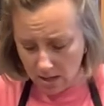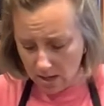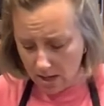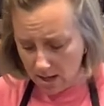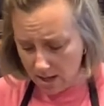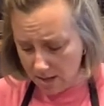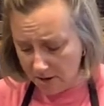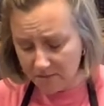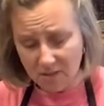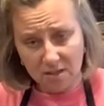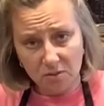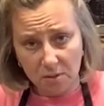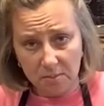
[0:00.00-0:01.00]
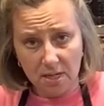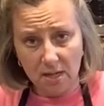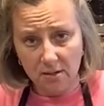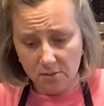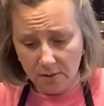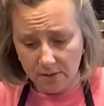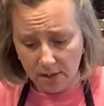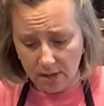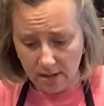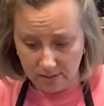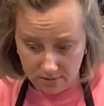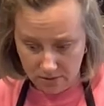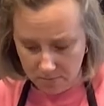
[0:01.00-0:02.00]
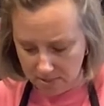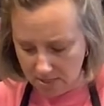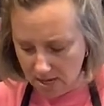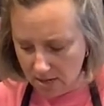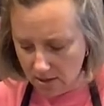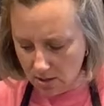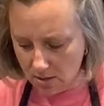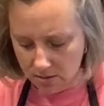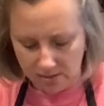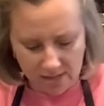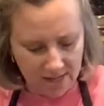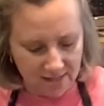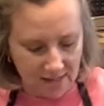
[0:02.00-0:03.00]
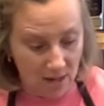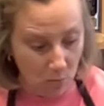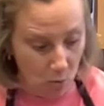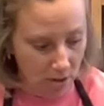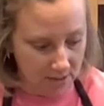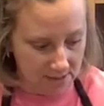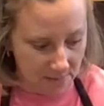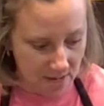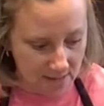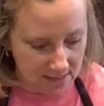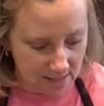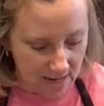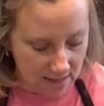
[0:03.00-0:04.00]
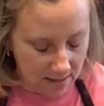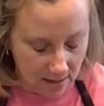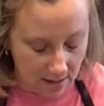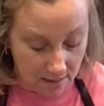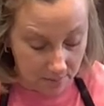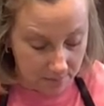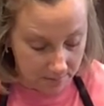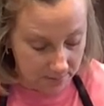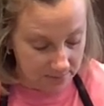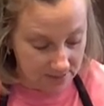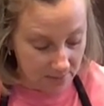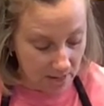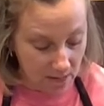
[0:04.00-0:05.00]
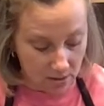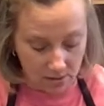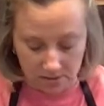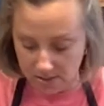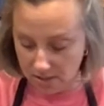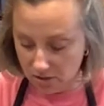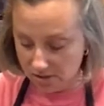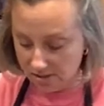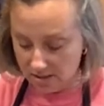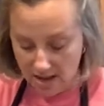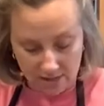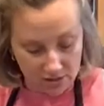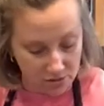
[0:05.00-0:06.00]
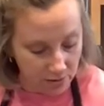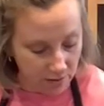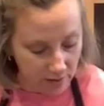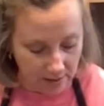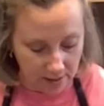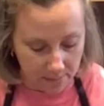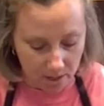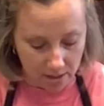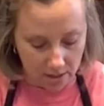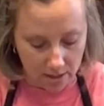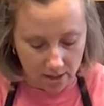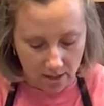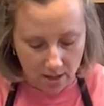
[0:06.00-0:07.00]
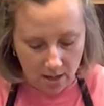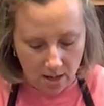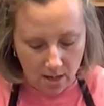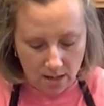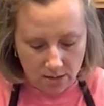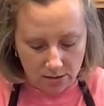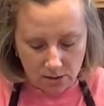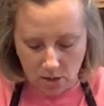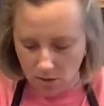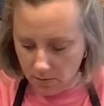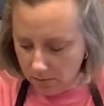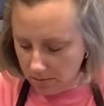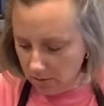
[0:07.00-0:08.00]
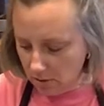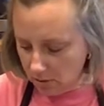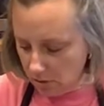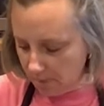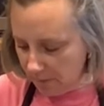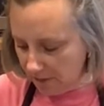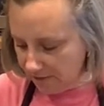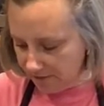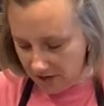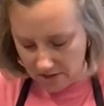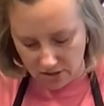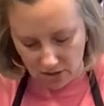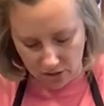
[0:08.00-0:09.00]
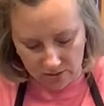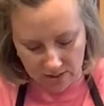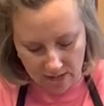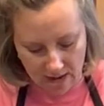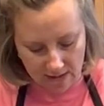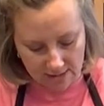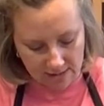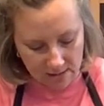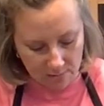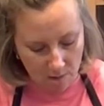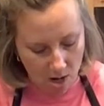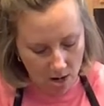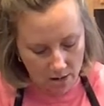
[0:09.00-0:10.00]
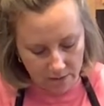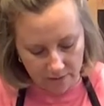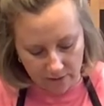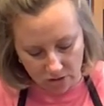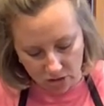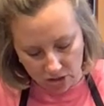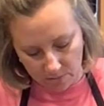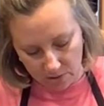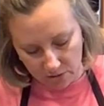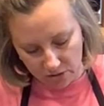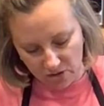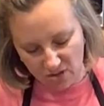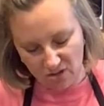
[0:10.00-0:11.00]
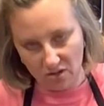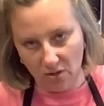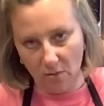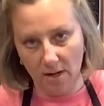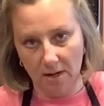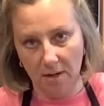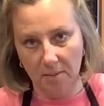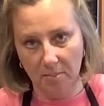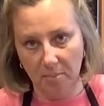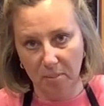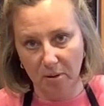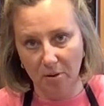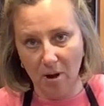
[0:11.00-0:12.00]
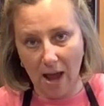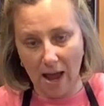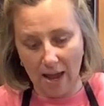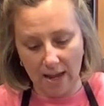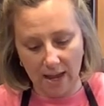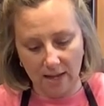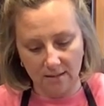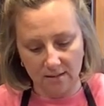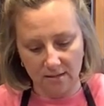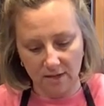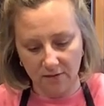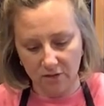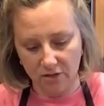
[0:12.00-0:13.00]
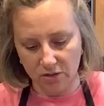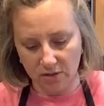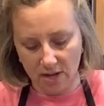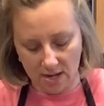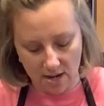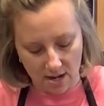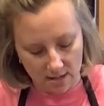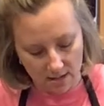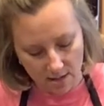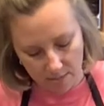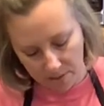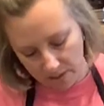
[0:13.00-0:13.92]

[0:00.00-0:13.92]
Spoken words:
I've done sweet potatoes with it. I do the potatoes. It works amazing on tomatoes. It just slides through it right like butter. So, you know, don't be afraid to use it on some harder vegetables. You just don't want to pry on stuff because you can end up